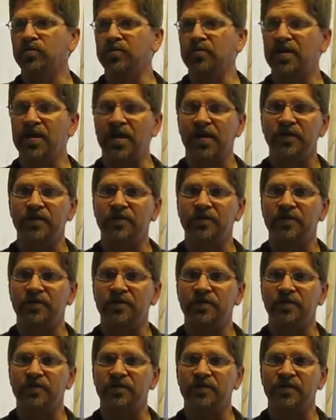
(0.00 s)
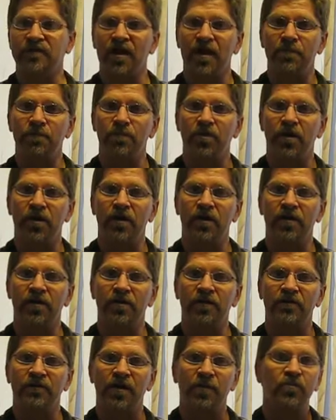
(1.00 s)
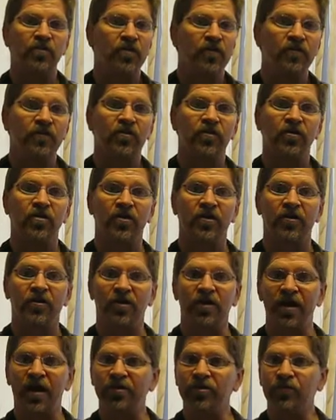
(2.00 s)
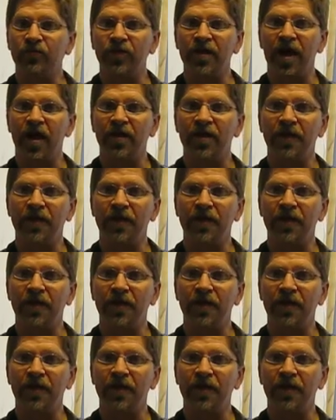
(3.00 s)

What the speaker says: Next step 2 is you're going to collect the Realia.